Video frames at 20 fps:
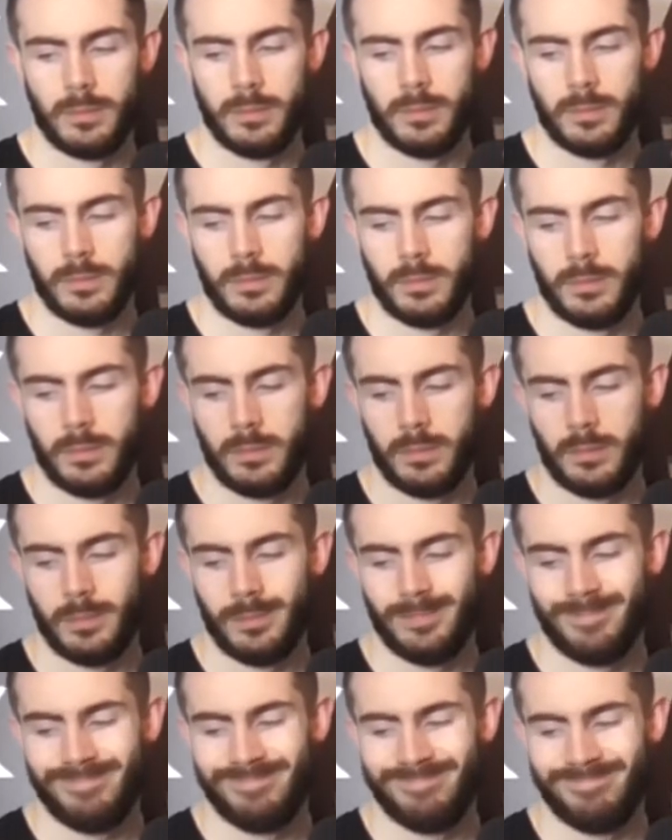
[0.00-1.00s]

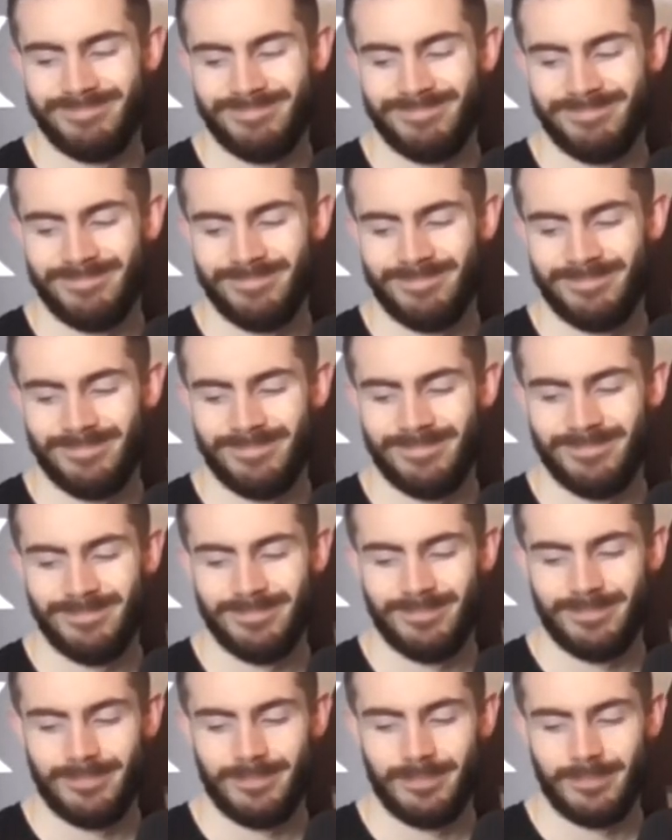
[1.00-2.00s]

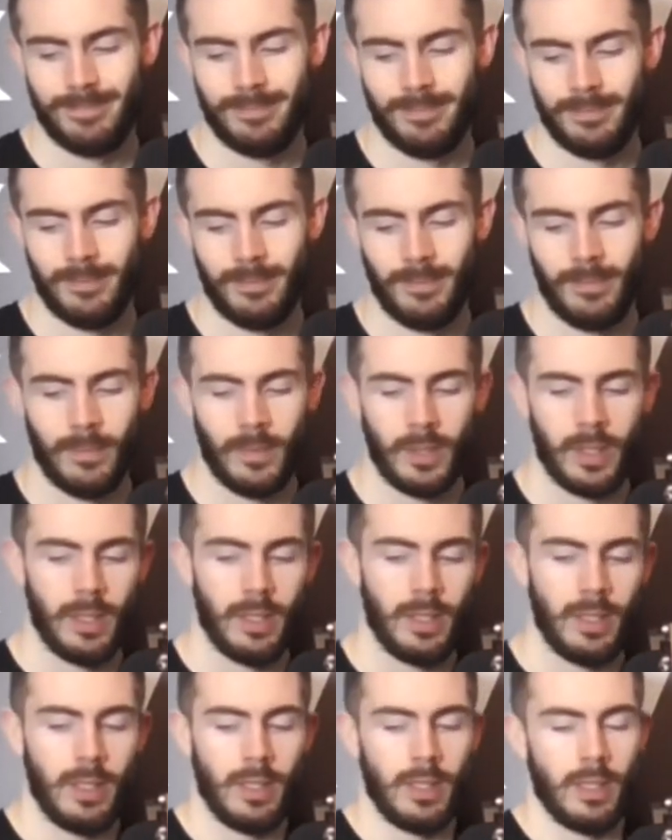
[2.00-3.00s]

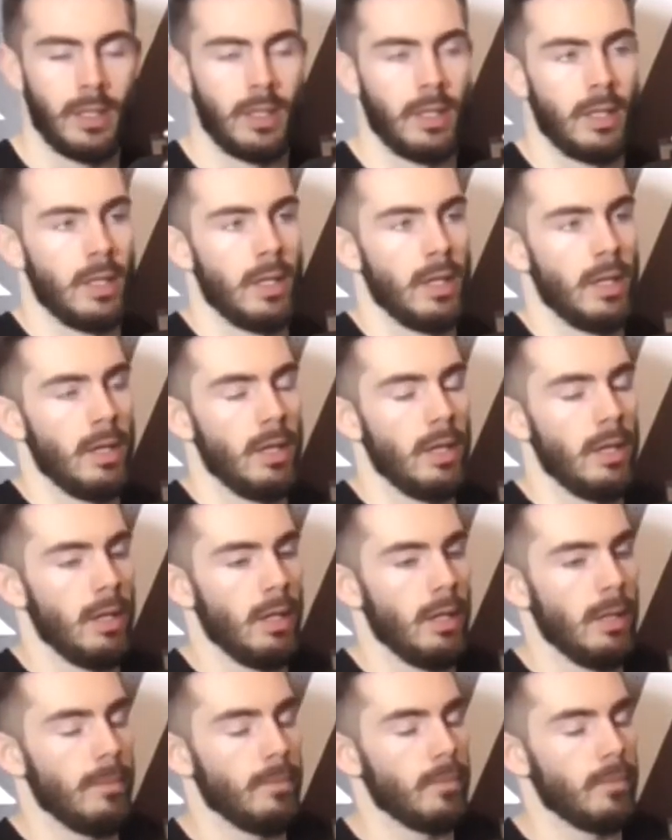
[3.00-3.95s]
(not speaking)